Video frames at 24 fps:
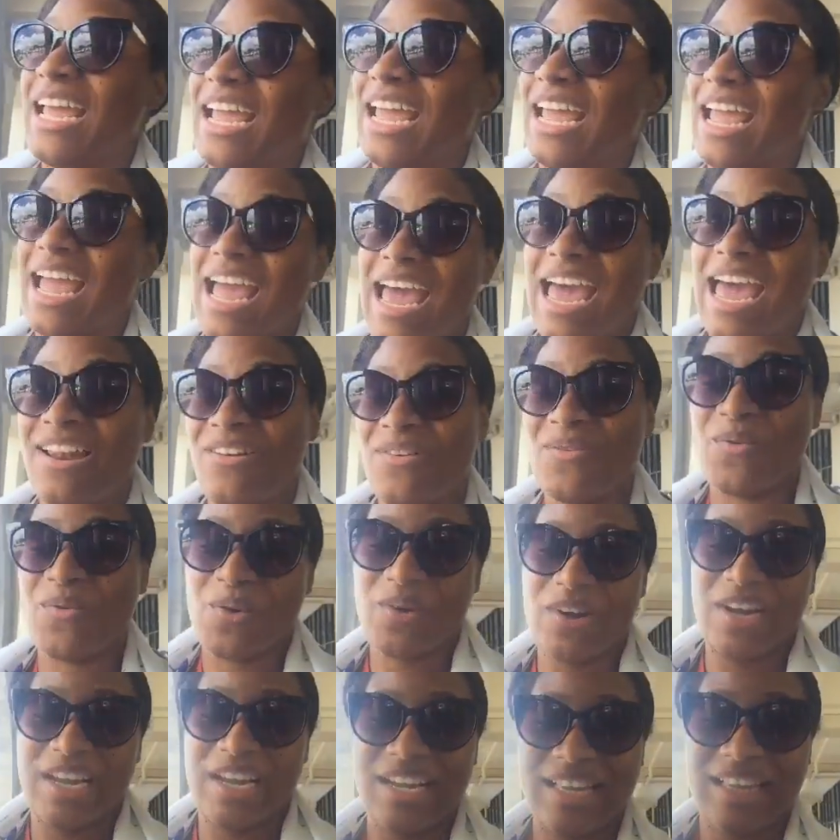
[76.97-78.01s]
And I don't
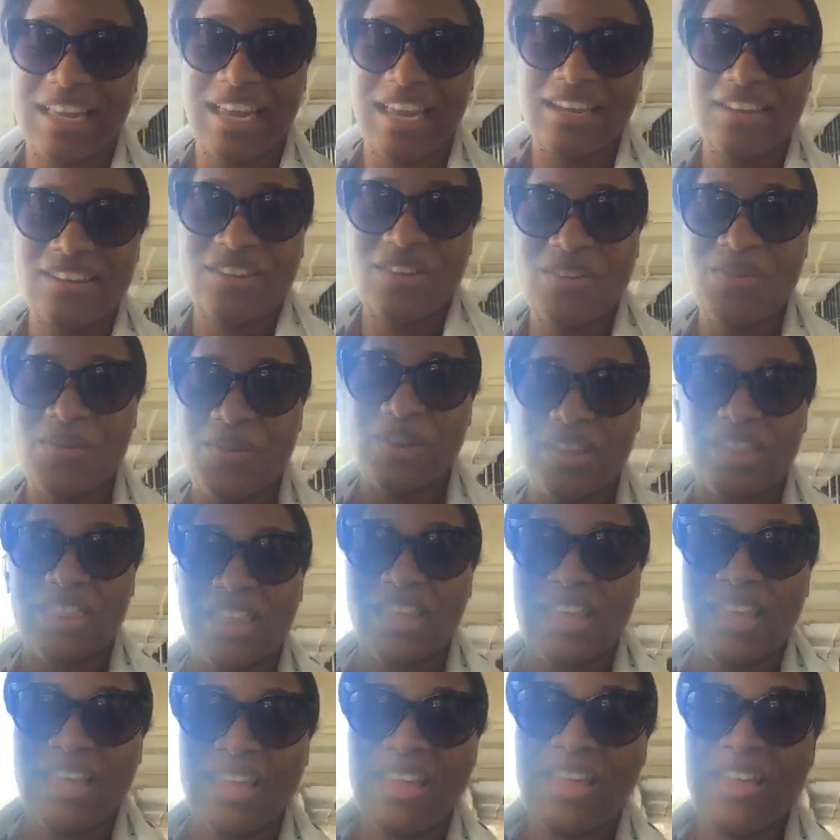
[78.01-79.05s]
want anything to do with
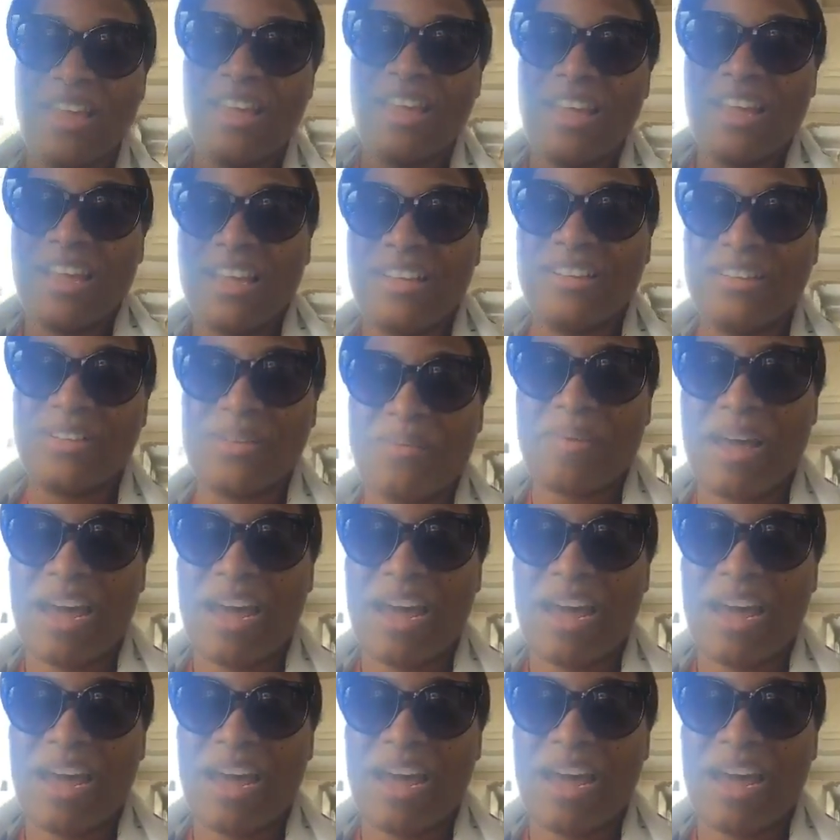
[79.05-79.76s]
it. Do